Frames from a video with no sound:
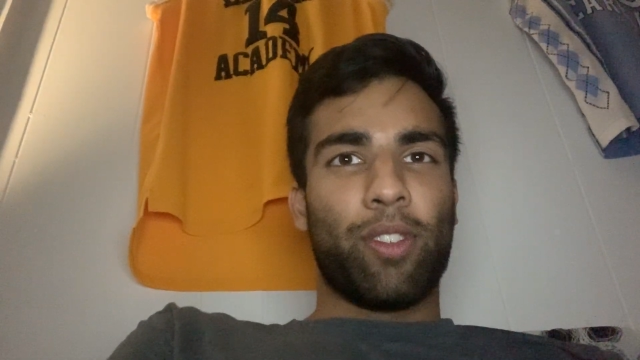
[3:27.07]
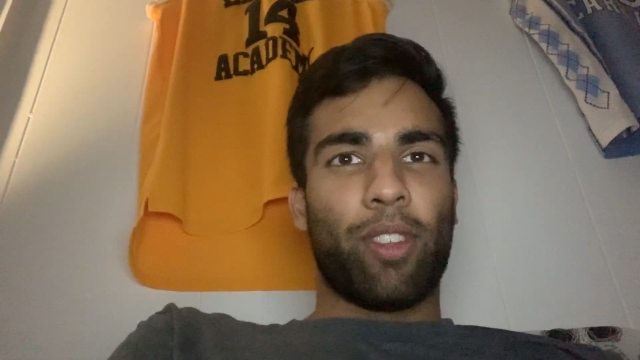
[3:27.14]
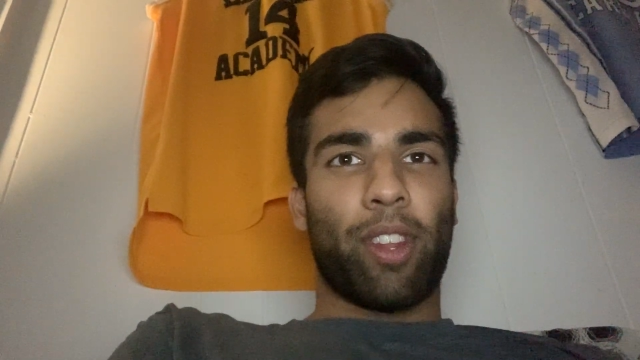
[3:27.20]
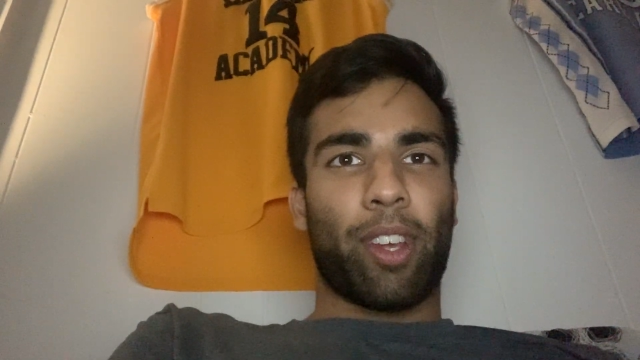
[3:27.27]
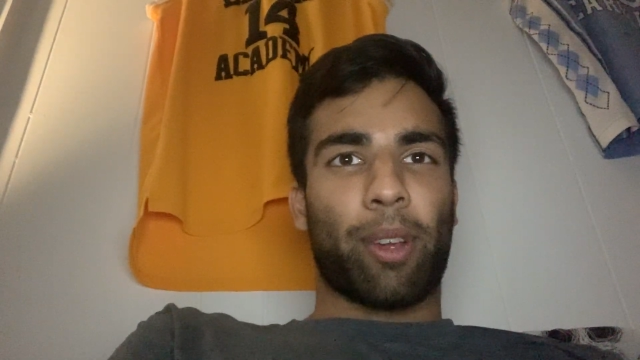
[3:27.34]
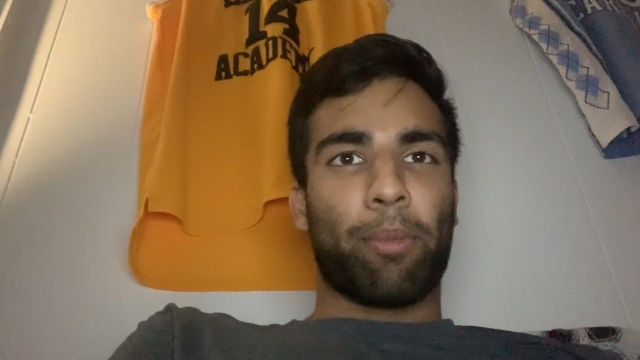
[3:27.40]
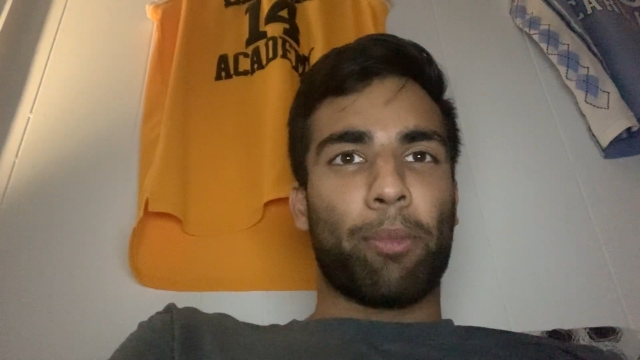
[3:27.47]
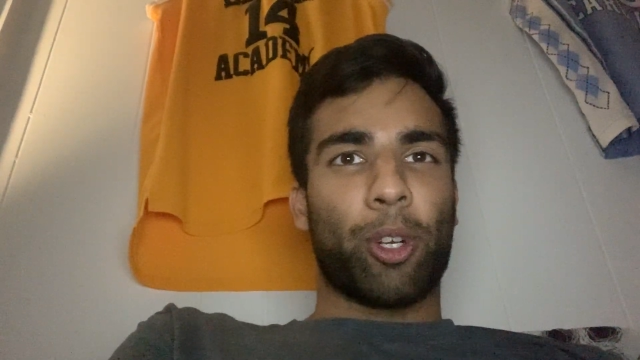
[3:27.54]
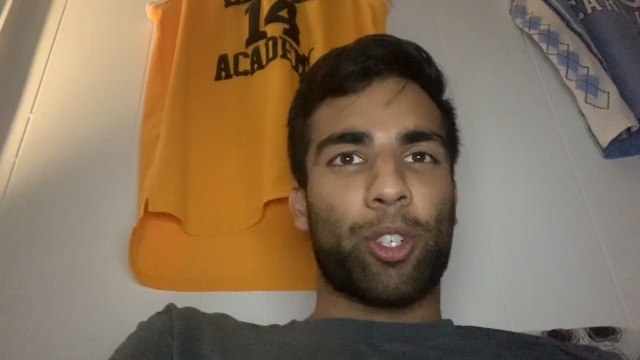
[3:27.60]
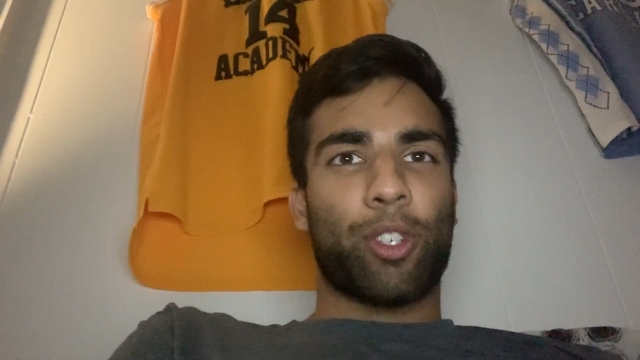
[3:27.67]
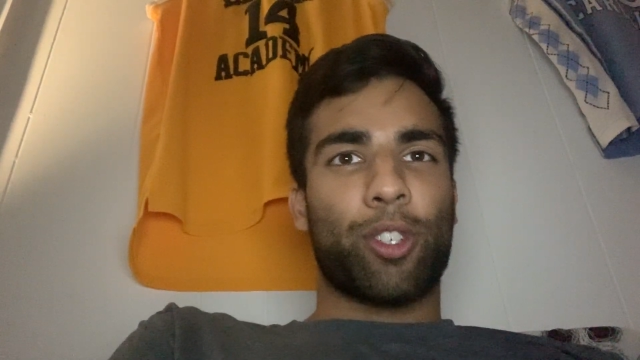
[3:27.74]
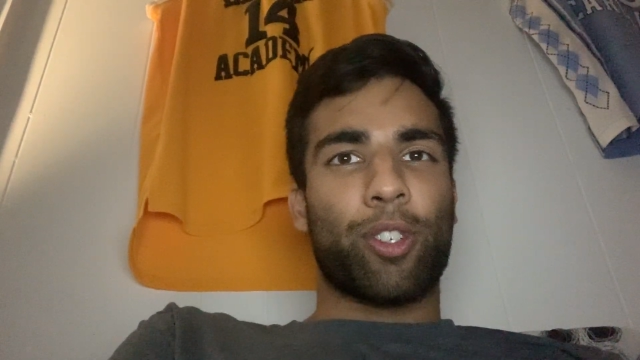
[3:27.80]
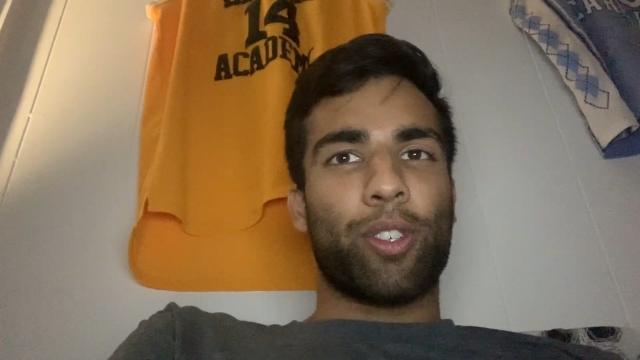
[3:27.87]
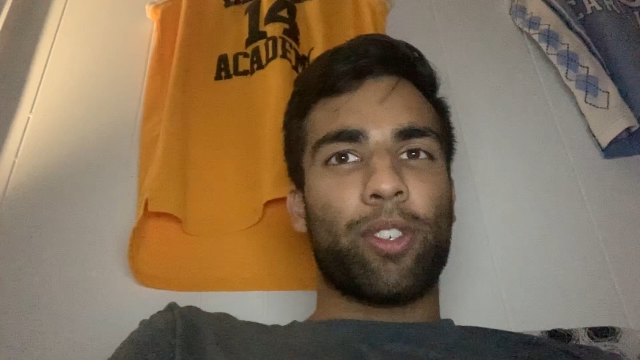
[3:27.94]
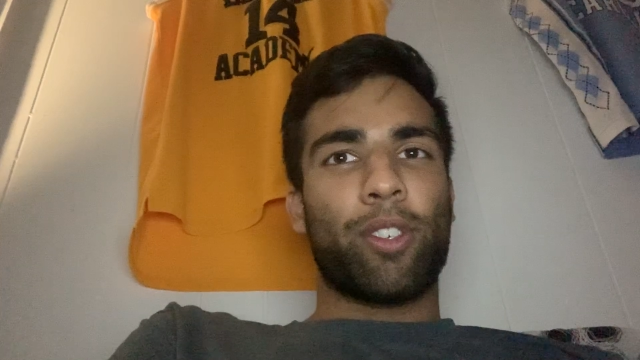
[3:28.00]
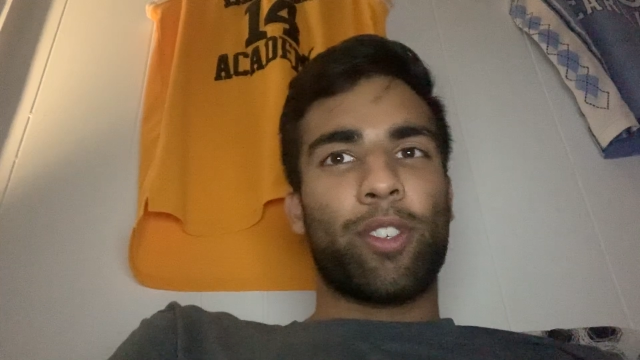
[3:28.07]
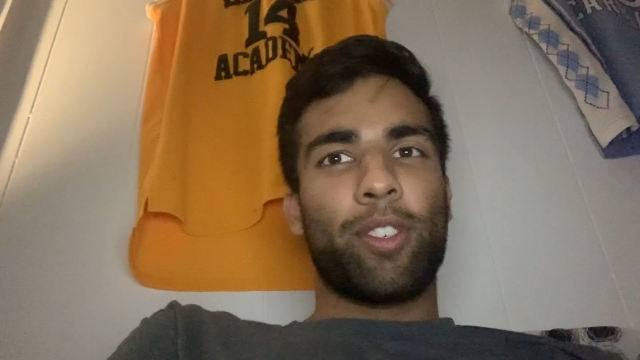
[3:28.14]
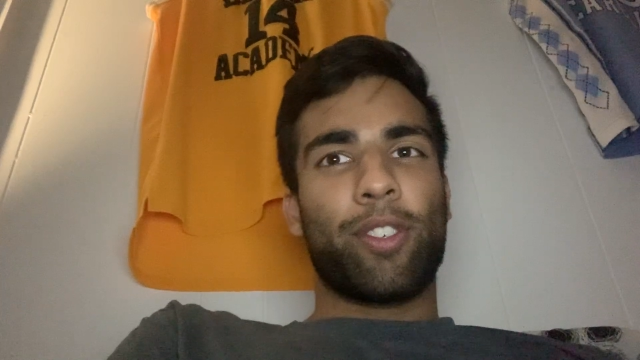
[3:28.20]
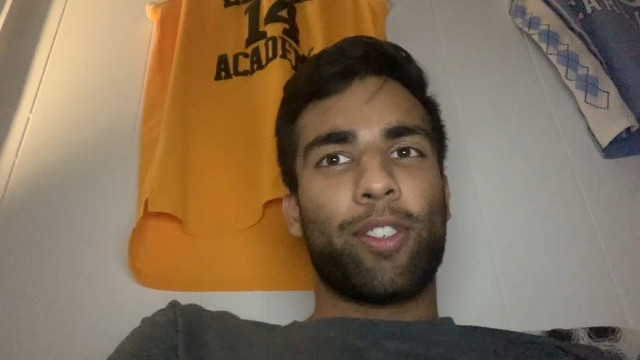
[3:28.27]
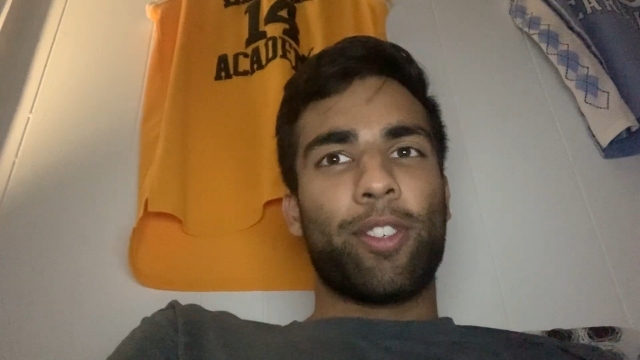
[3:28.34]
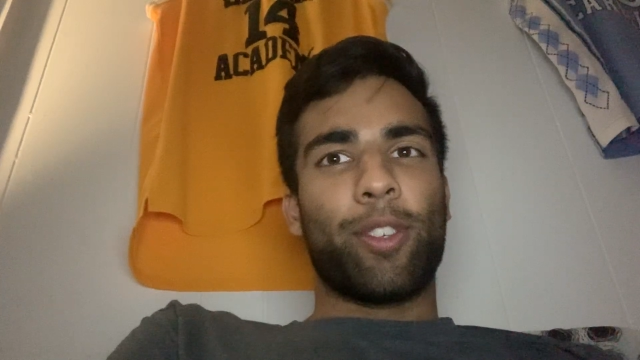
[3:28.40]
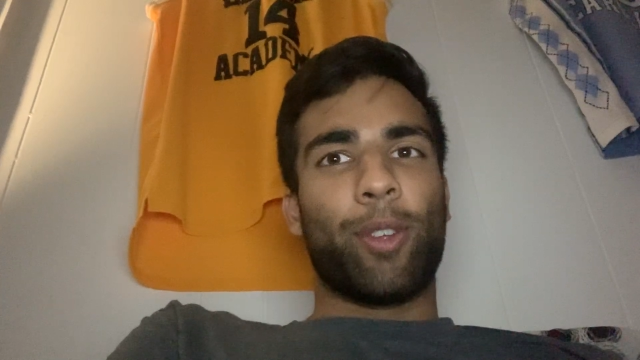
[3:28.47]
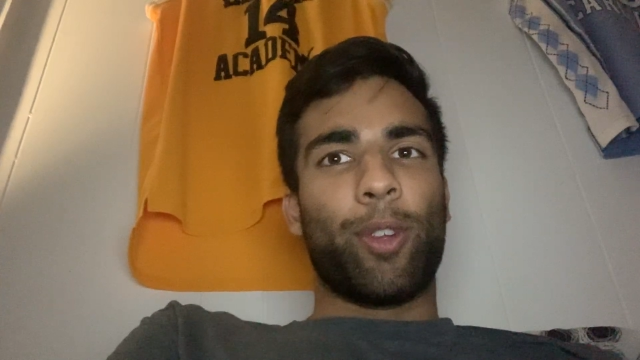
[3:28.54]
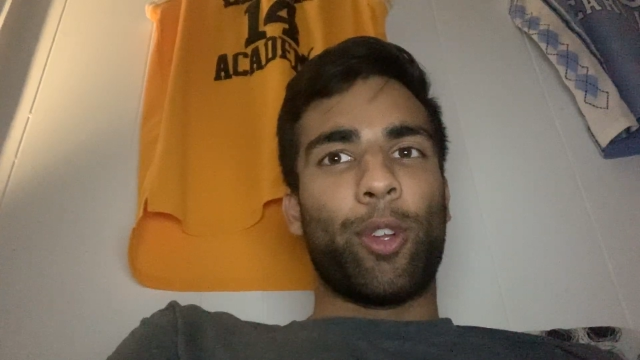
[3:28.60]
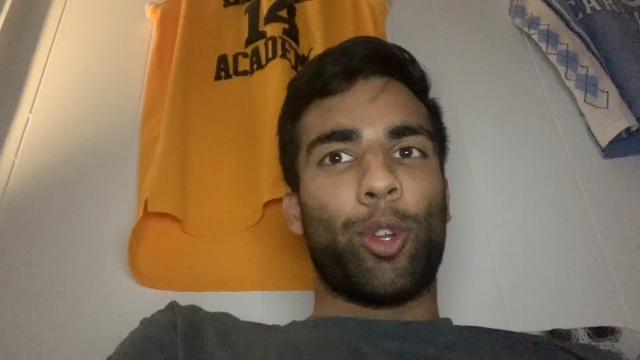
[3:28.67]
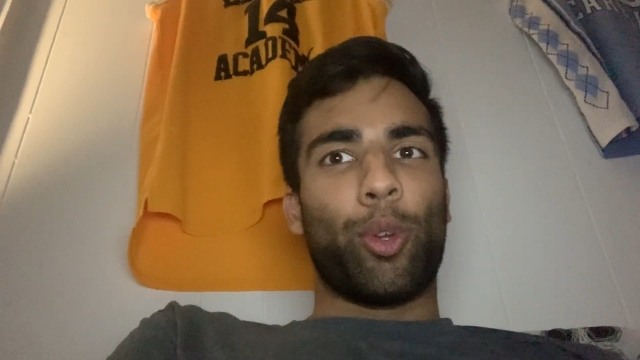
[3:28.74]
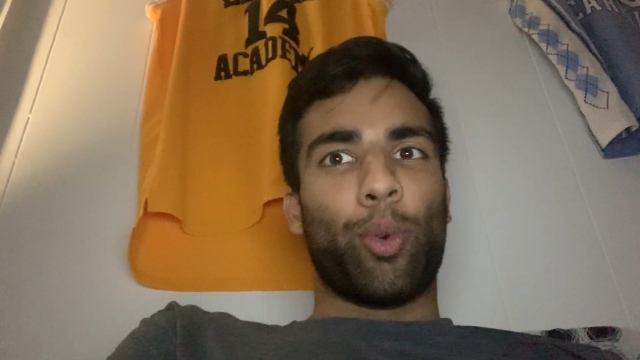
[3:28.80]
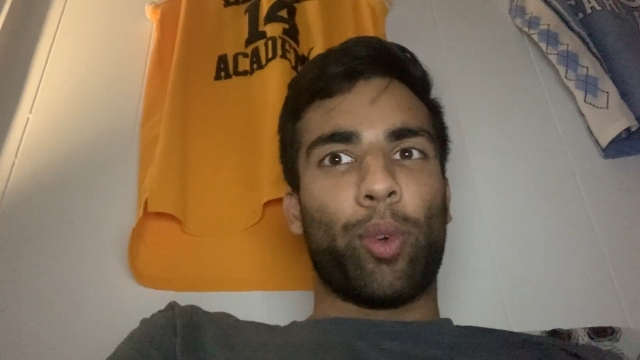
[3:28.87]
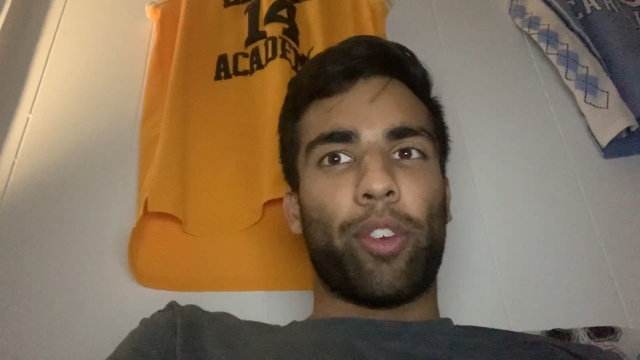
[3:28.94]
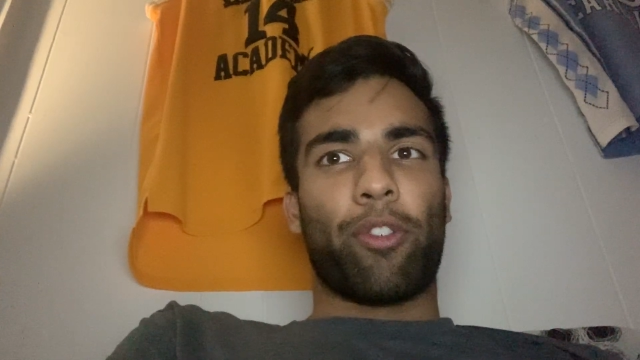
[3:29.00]
like much
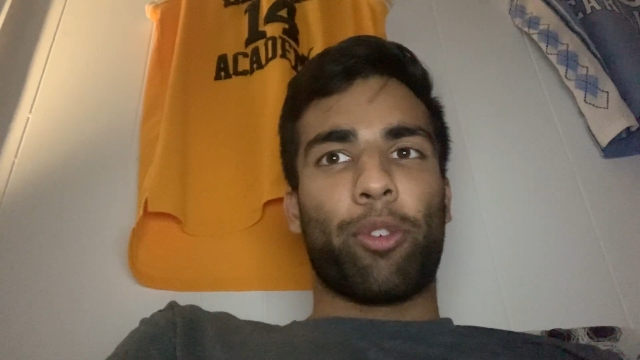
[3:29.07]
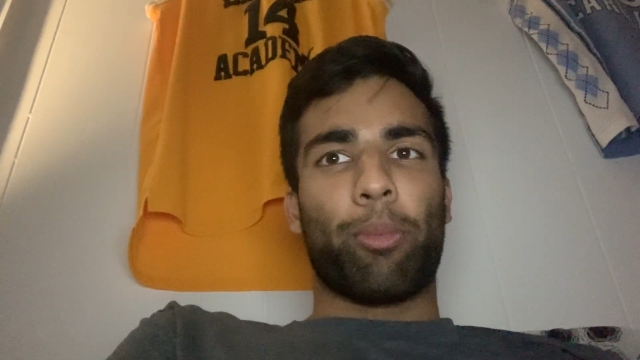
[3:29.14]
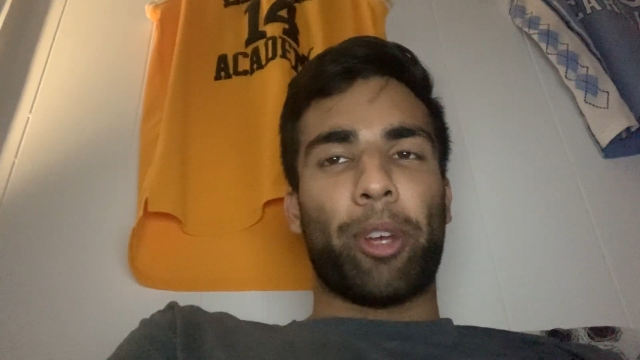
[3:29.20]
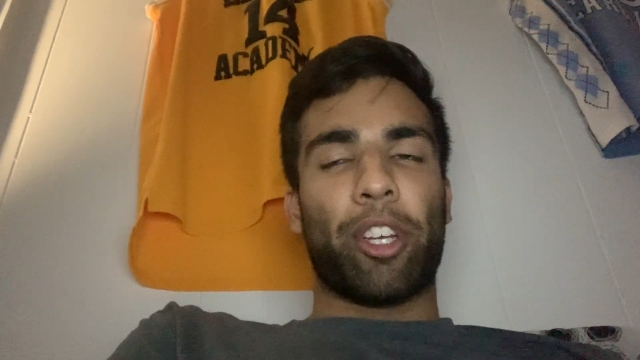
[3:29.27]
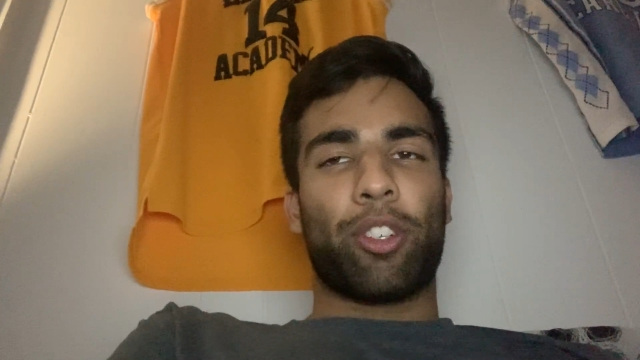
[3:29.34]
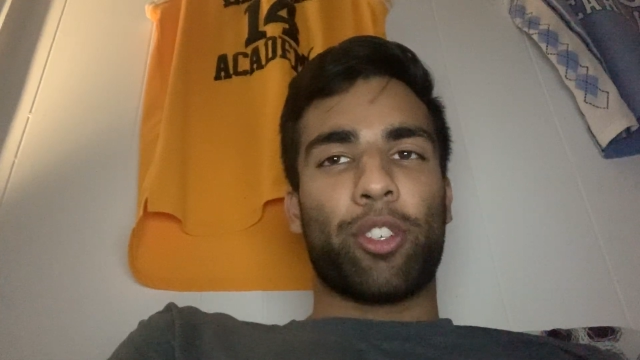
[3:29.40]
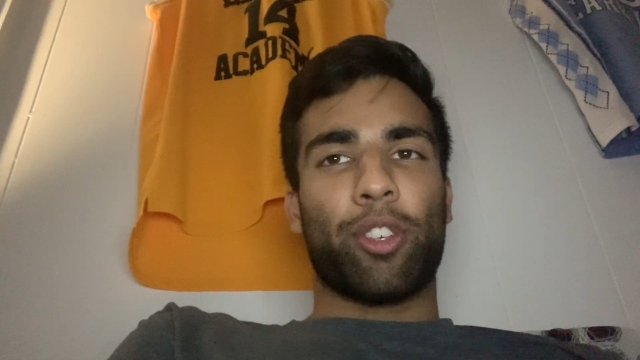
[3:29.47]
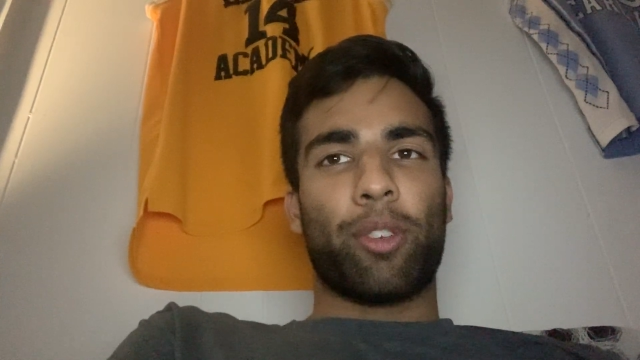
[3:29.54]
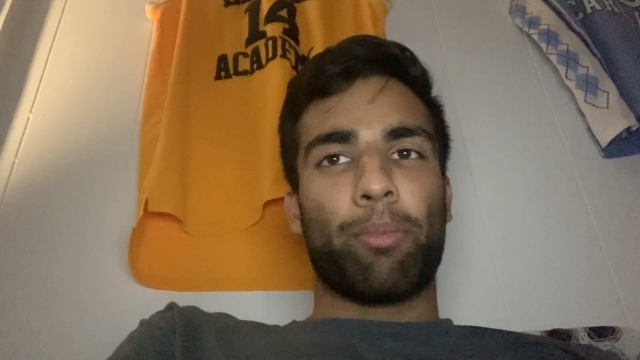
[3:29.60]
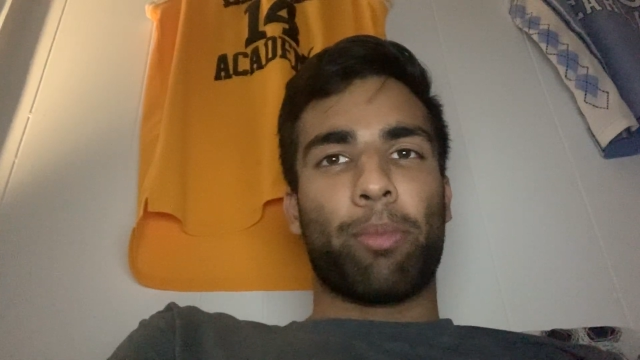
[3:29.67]
new information.